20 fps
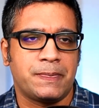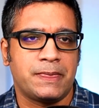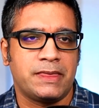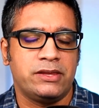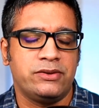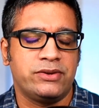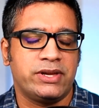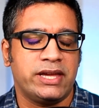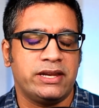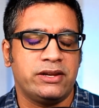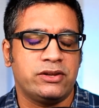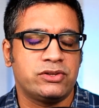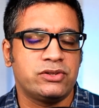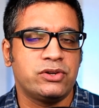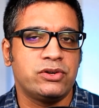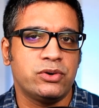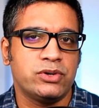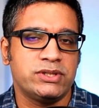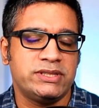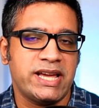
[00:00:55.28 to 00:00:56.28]
you cannot
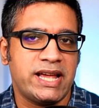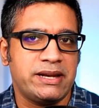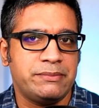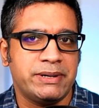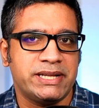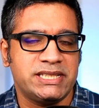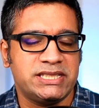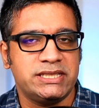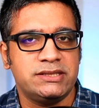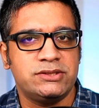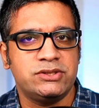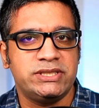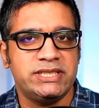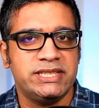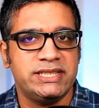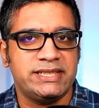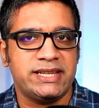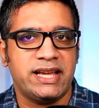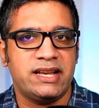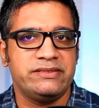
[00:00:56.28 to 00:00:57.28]
go that much into
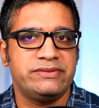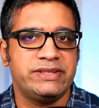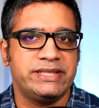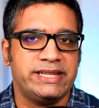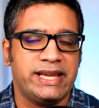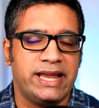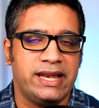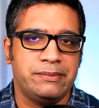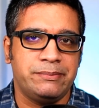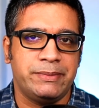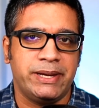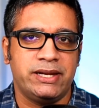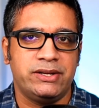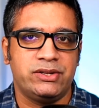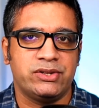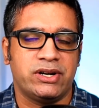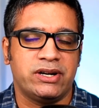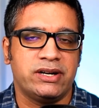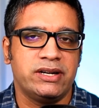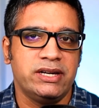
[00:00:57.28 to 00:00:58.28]
detail with
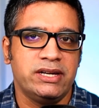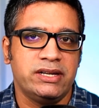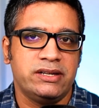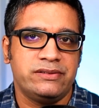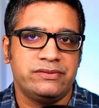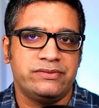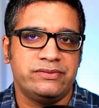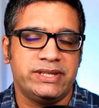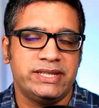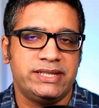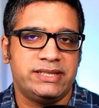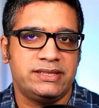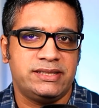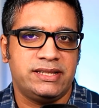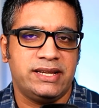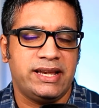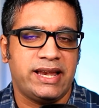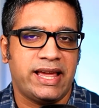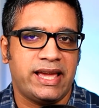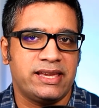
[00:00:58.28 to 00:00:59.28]
Elementor with
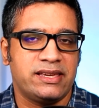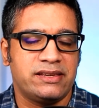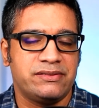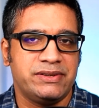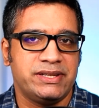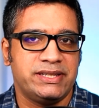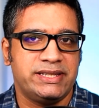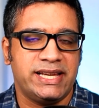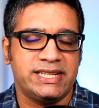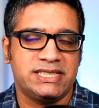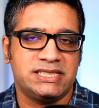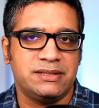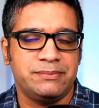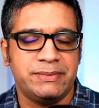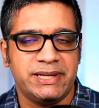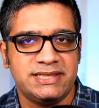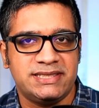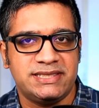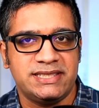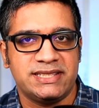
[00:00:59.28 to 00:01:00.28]

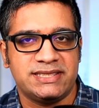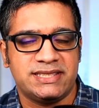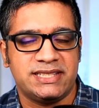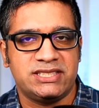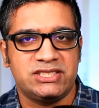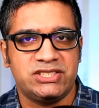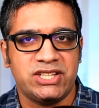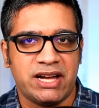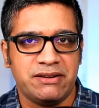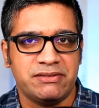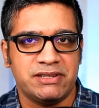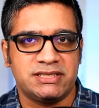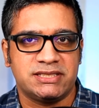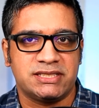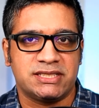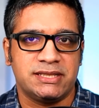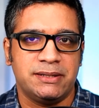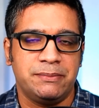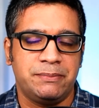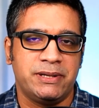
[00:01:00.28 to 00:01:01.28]
HTML, CSS,
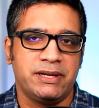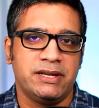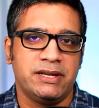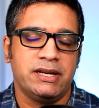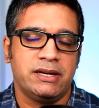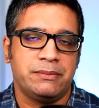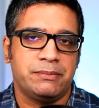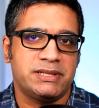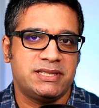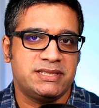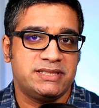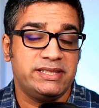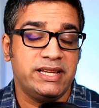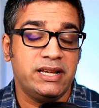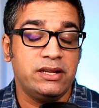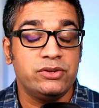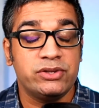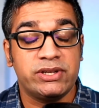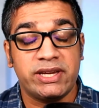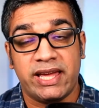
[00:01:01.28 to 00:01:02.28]
JavaScript, but still
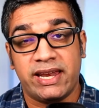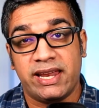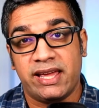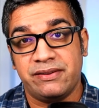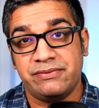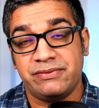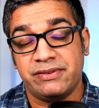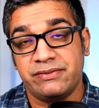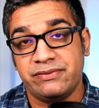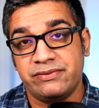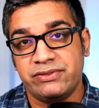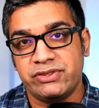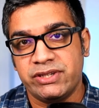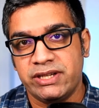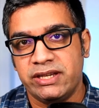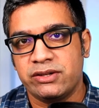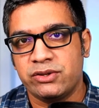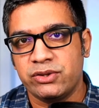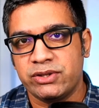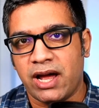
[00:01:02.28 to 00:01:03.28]
you can have a
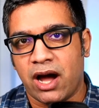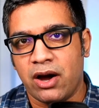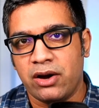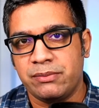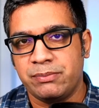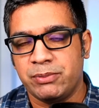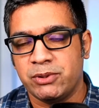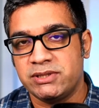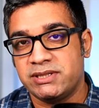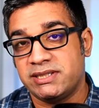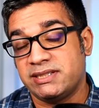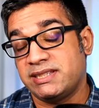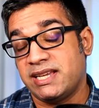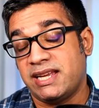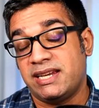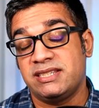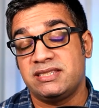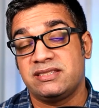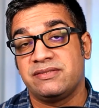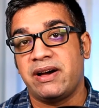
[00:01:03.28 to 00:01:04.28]
really good output, and
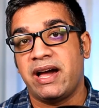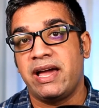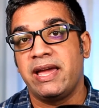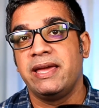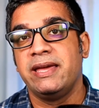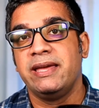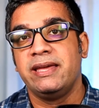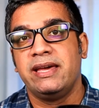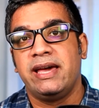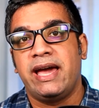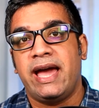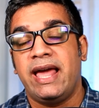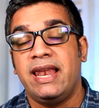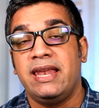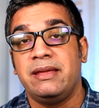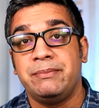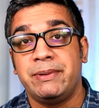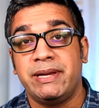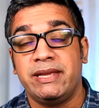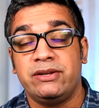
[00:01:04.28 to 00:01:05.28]
that is why
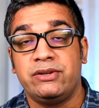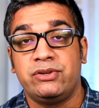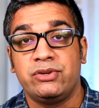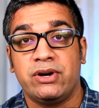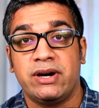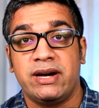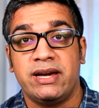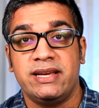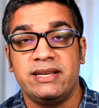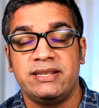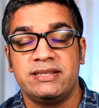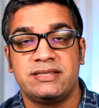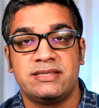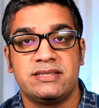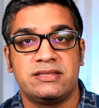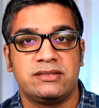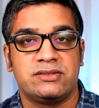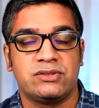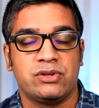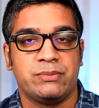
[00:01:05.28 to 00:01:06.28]
Elementor is
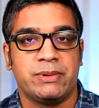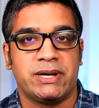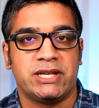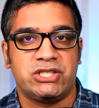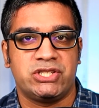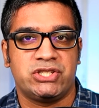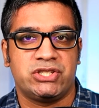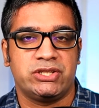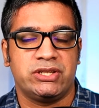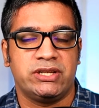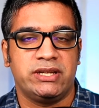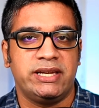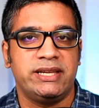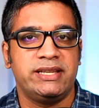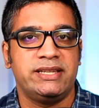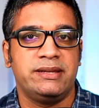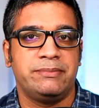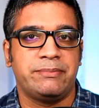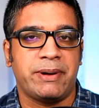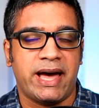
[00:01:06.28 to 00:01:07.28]
so much
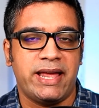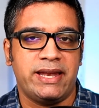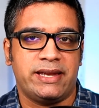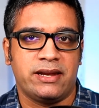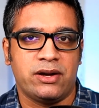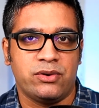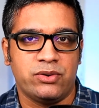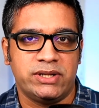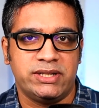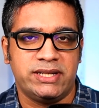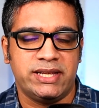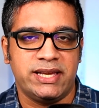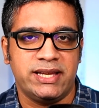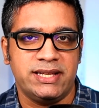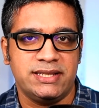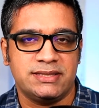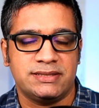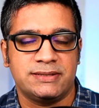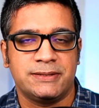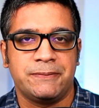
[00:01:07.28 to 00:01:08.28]
in demand
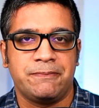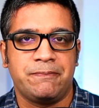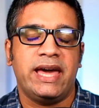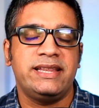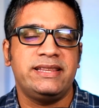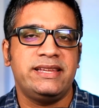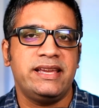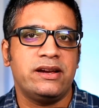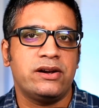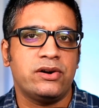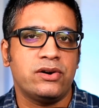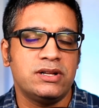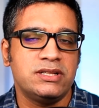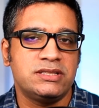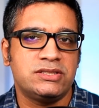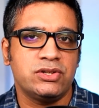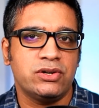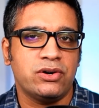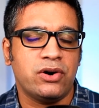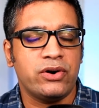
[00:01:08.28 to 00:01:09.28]
nowadays. And there are
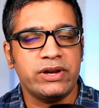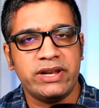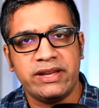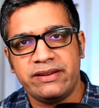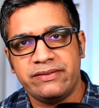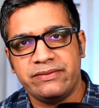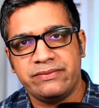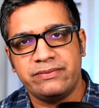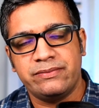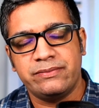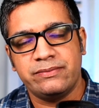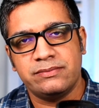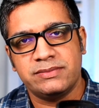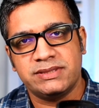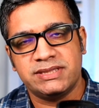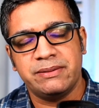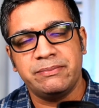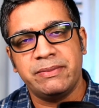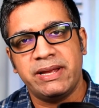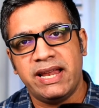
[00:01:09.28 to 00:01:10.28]
also other
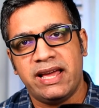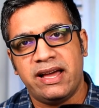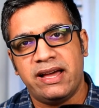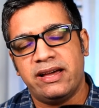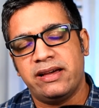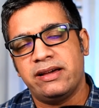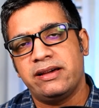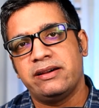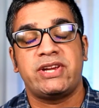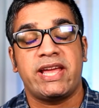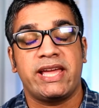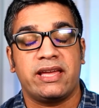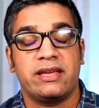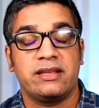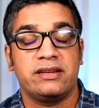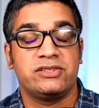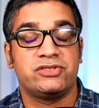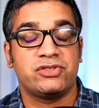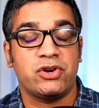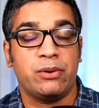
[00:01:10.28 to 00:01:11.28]
similar drag
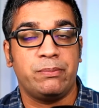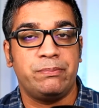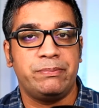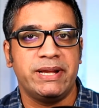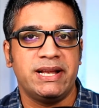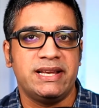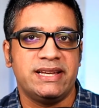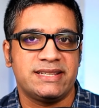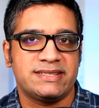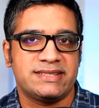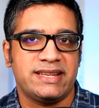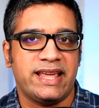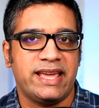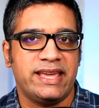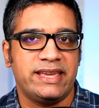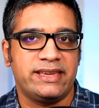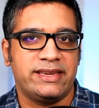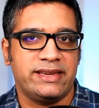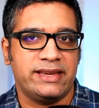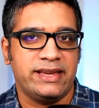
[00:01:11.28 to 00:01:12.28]
and drop builders
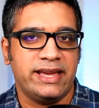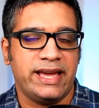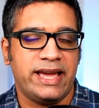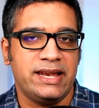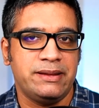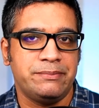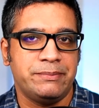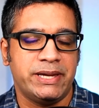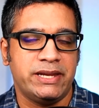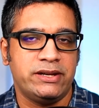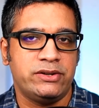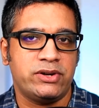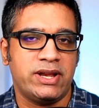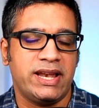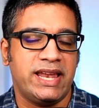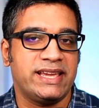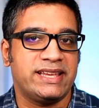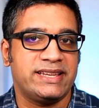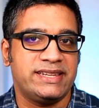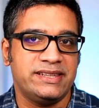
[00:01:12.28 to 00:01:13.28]
like Elementor,
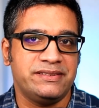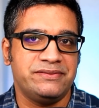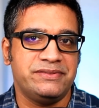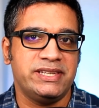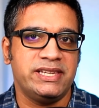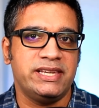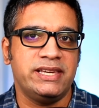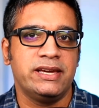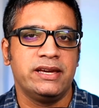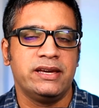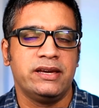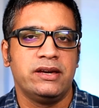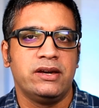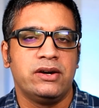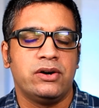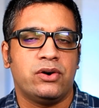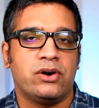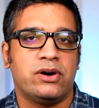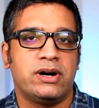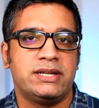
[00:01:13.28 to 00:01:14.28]
like Divi
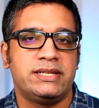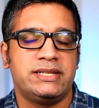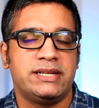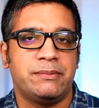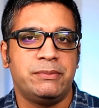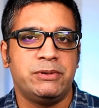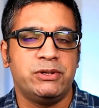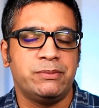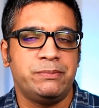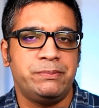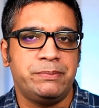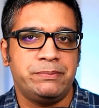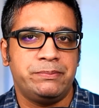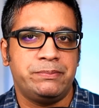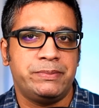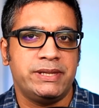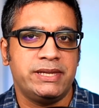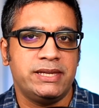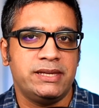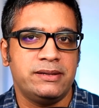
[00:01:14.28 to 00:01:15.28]
or
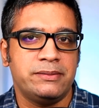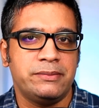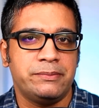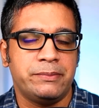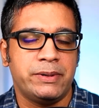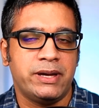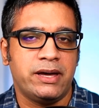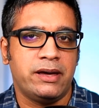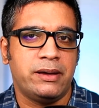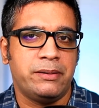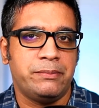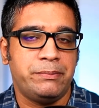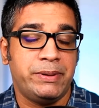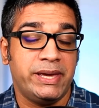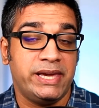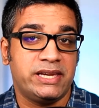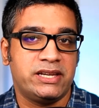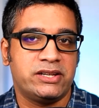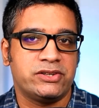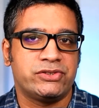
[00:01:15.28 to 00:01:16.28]
WP
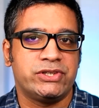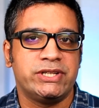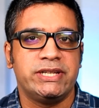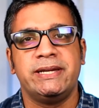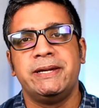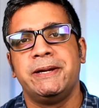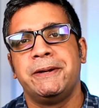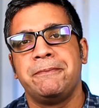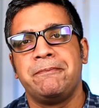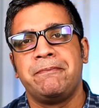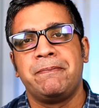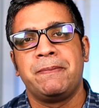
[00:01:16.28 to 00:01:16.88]
Bakery.